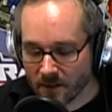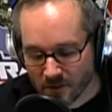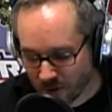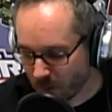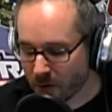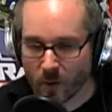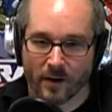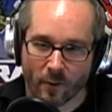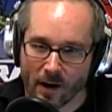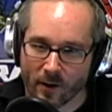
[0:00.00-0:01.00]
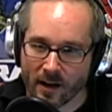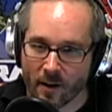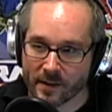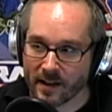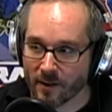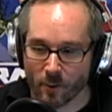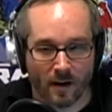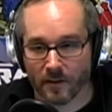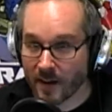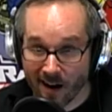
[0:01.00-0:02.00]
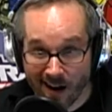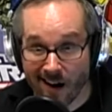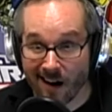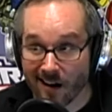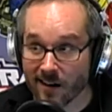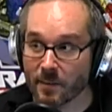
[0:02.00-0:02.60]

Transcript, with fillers: do a 24-hour comic day wherever they are,